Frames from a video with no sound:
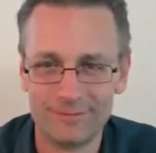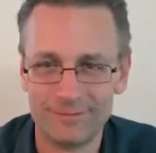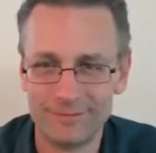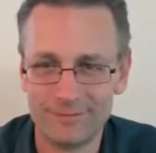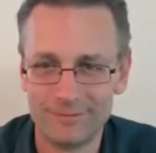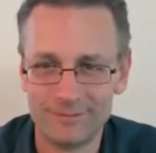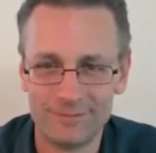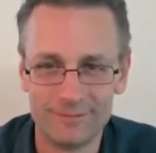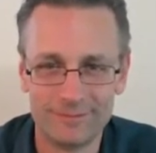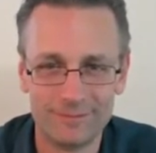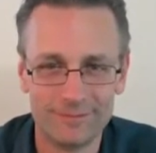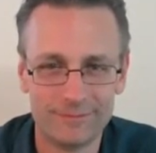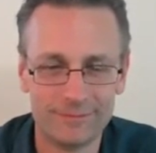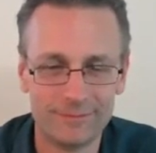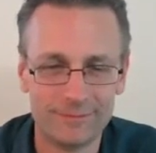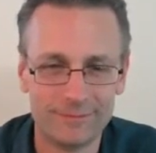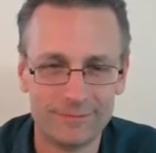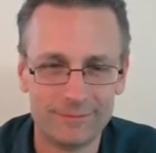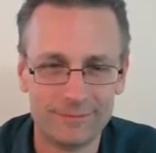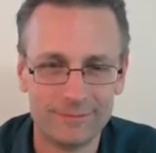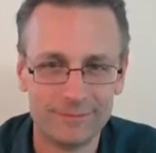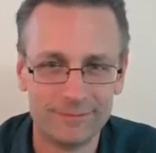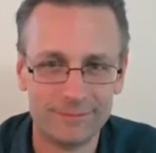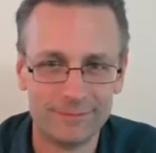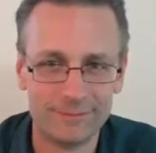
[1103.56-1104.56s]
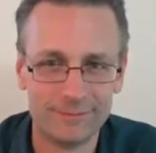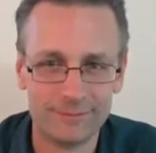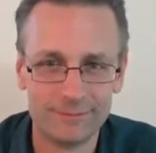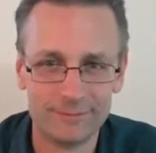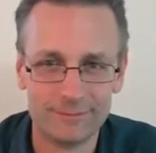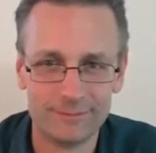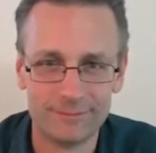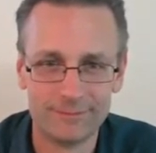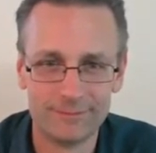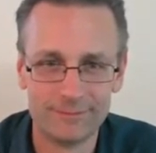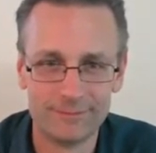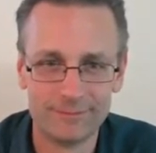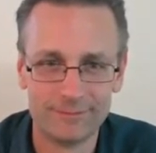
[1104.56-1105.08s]

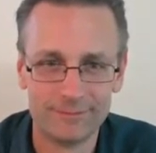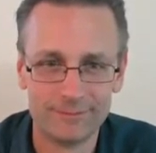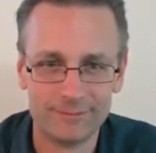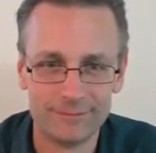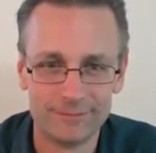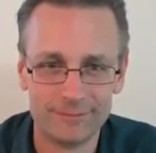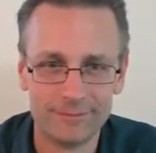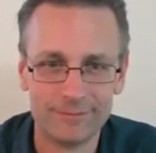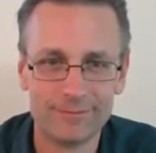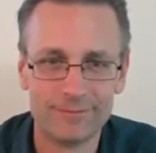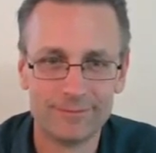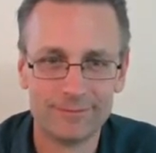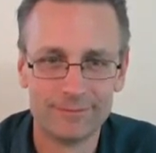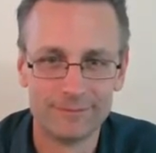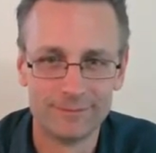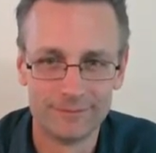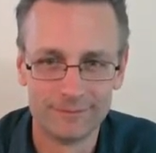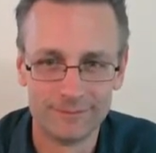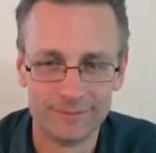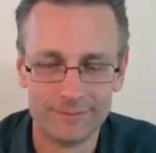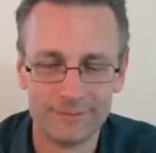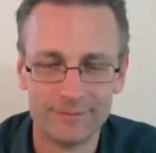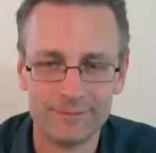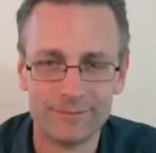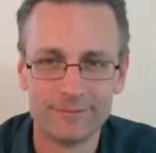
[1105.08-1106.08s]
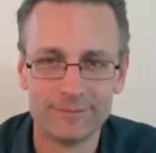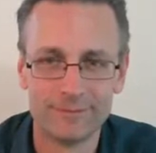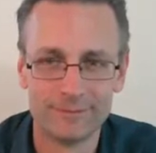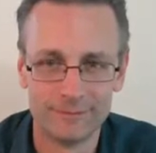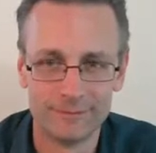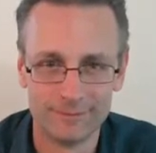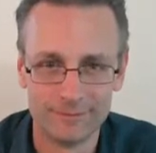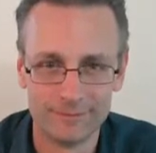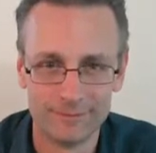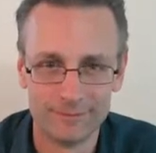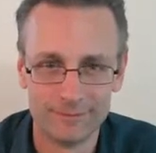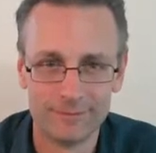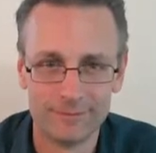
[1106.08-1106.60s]

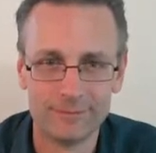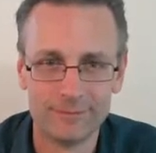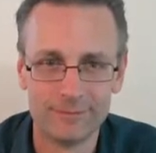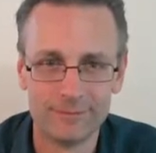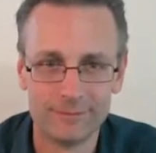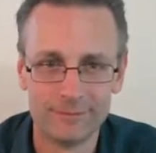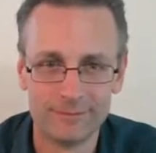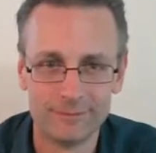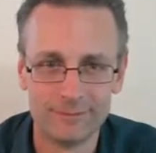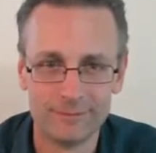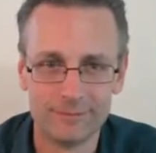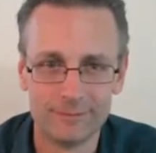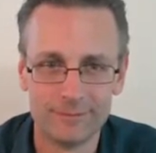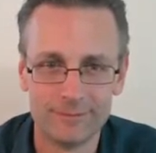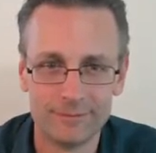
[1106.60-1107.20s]
This person isn't speaking.